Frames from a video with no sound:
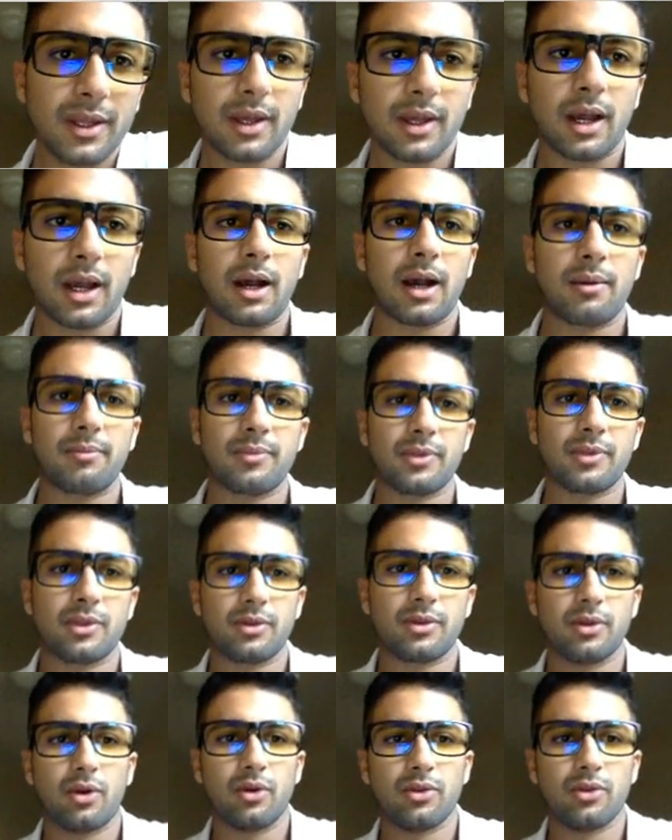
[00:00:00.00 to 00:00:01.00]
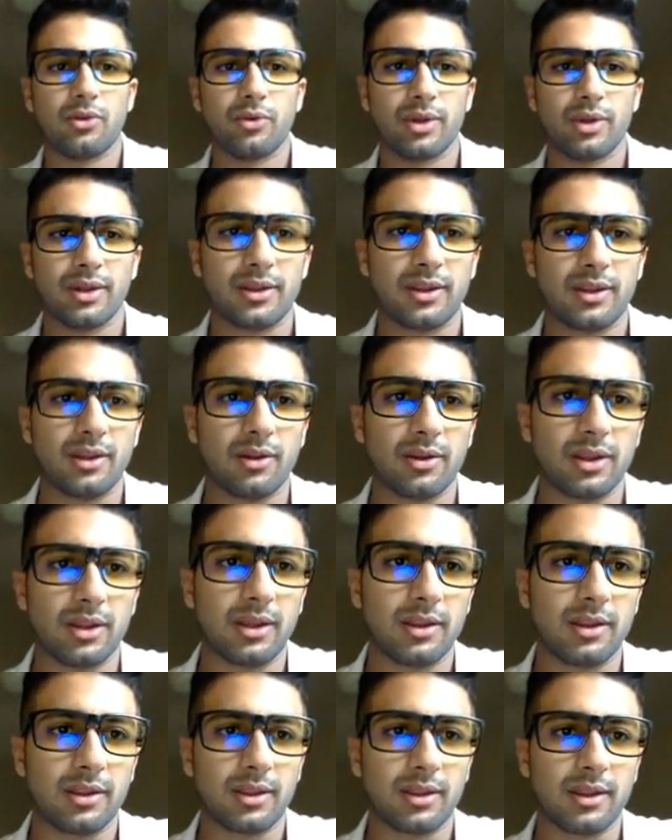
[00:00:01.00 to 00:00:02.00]
really the
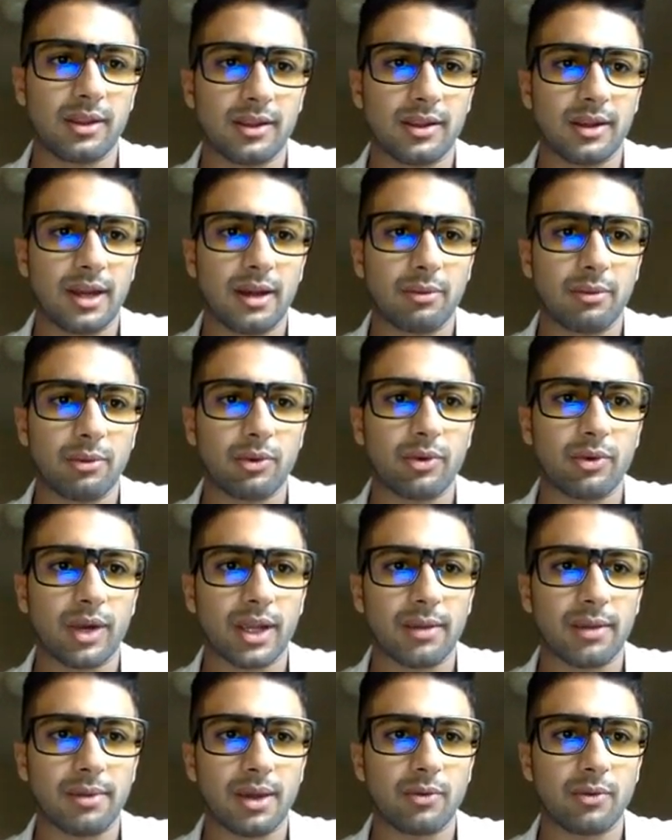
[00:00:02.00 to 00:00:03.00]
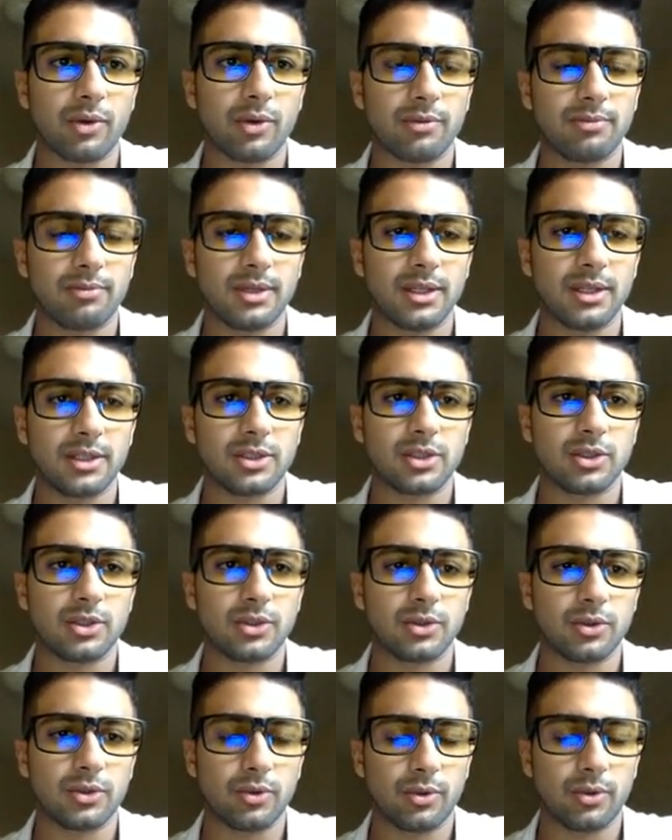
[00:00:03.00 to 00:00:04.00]
only thing that I would recommend would be
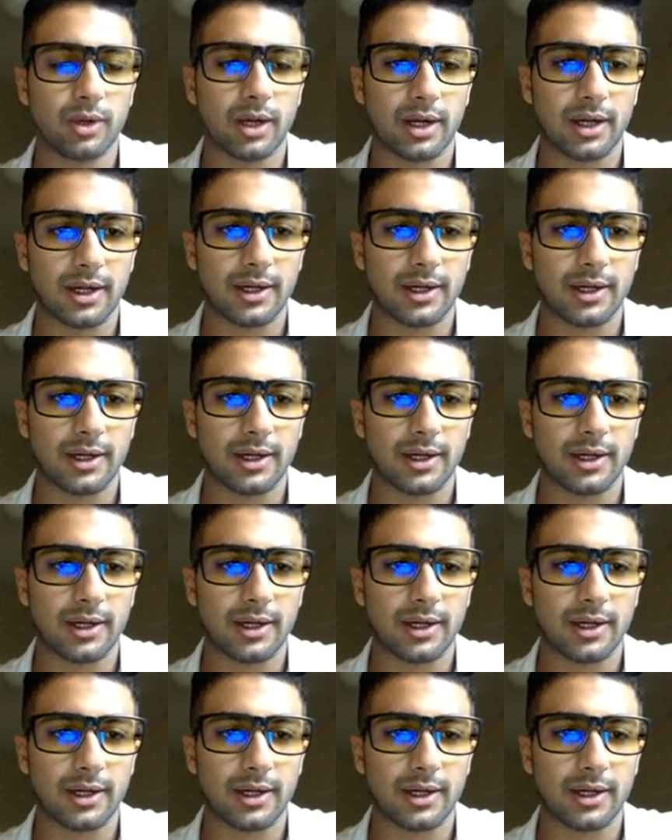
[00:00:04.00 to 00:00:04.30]
to